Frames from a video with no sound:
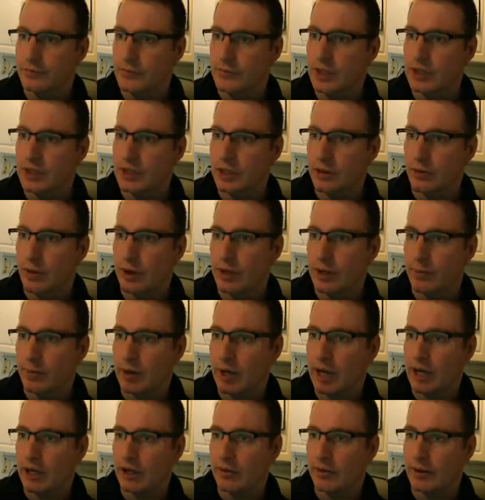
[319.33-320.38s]
Is going to wind up
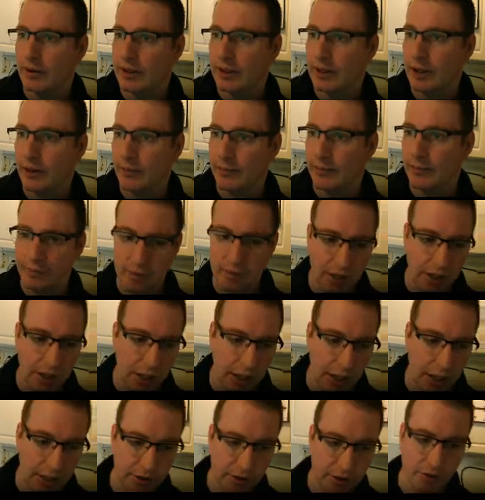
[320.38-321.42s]
conquering them
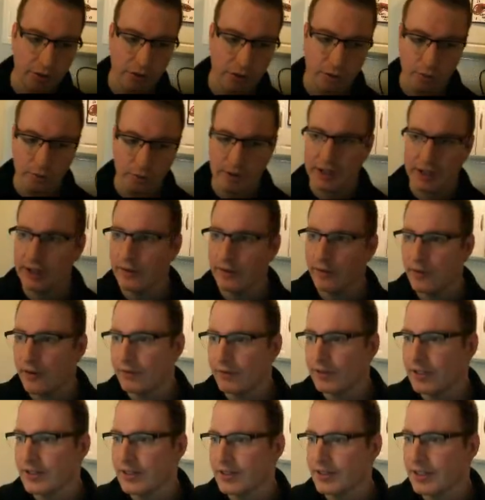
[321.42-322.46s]
in
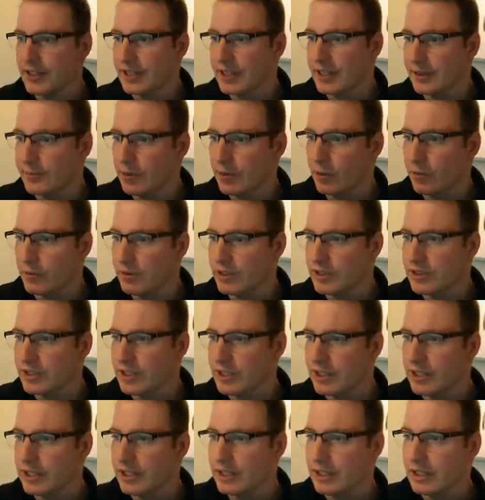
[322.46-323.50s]
350 CE. But we
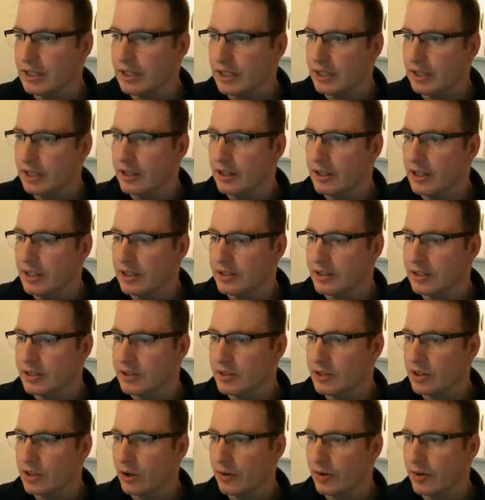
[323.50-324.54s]
see this
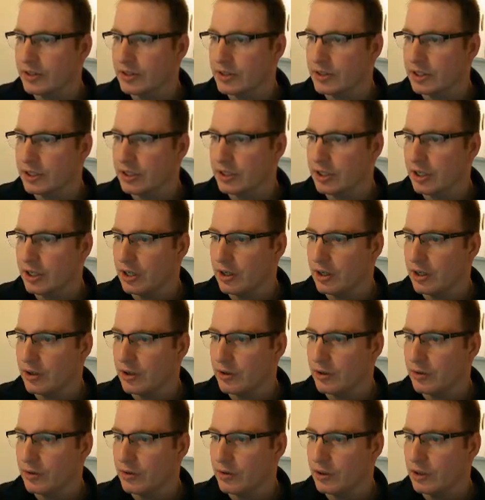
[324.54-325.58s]
is going to
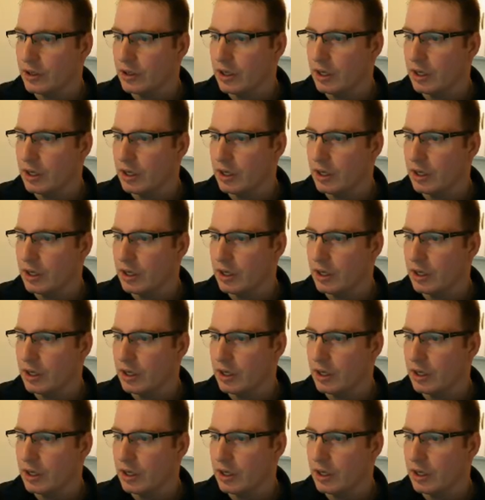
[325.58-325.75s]
go